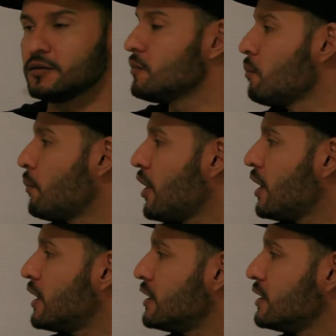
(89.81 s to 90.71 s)

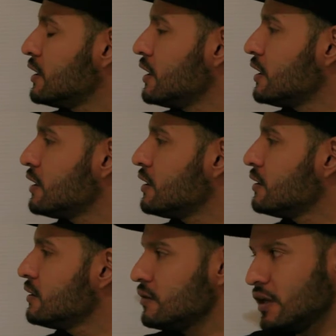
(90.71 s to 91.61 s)
But
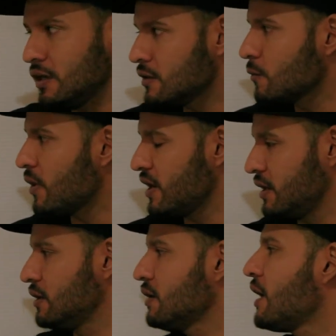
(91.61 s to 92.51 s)
either
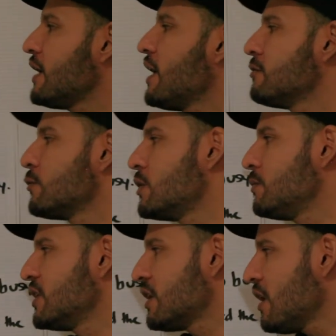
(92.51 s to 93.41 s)
way, I have the word
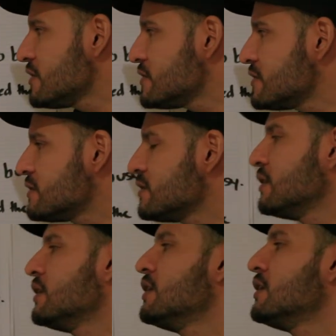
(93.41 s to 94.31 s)
because,
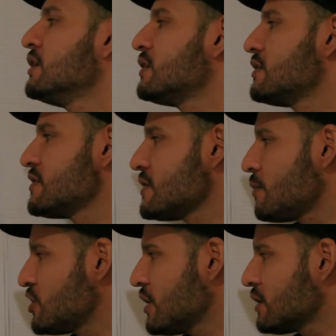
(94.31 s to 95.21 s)
the
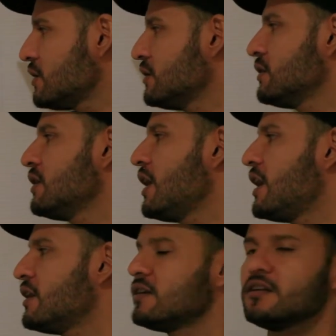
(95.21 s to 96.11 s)
subject,
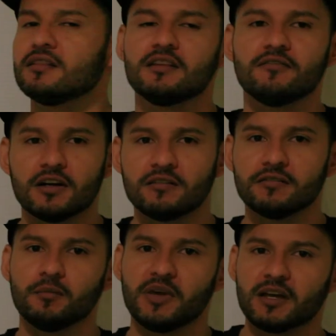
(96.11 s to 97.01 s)
and the verb,
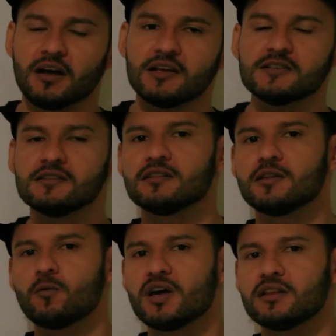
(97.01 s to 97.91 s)
because the
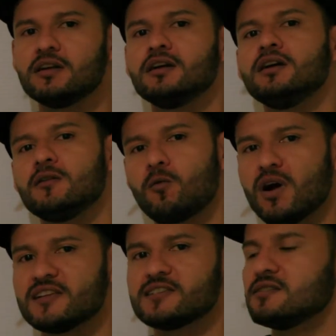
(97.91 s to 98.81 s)
weather
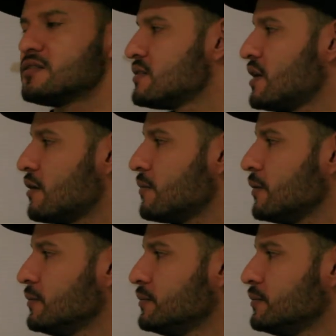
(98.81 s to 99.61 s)
was terrible.